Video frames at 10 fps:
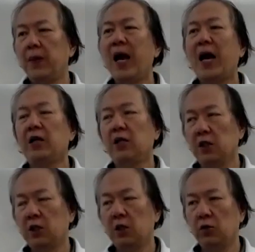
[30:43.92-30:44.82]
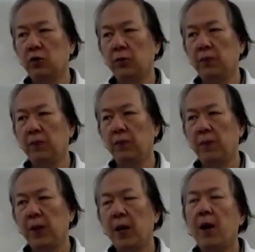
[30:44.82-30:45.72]
They are in the solution,
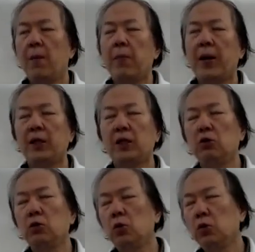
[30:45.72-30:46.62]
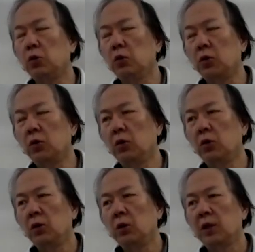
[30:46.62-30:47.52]
but they don't
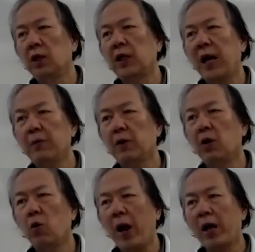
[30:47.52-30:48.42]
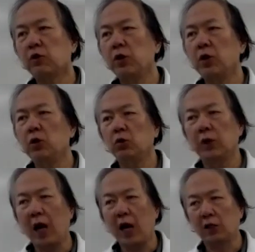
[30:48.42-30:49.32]
do the chemical reaction to
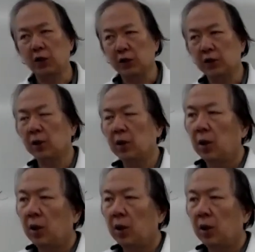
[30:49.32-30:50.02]
the others.